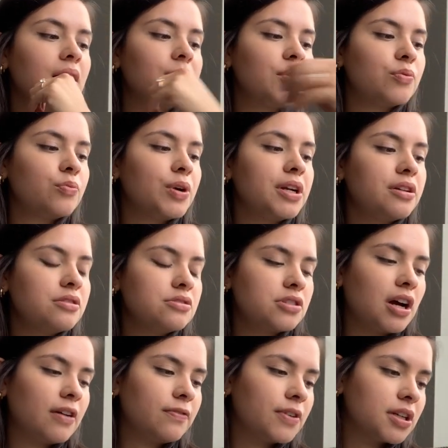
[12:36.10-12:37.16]
Where do you
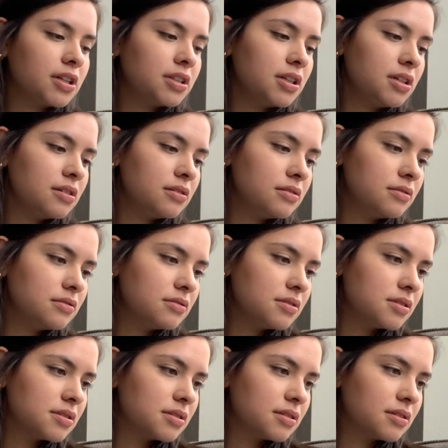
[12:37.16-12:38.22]
shop for
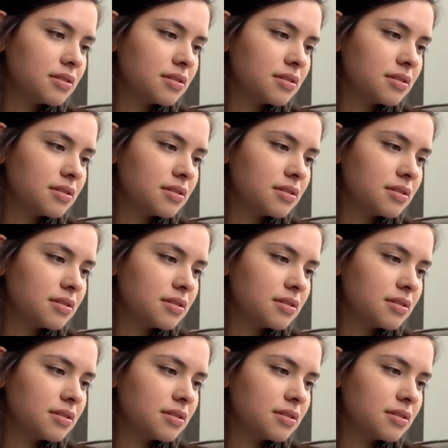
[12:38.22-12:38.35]
clothes?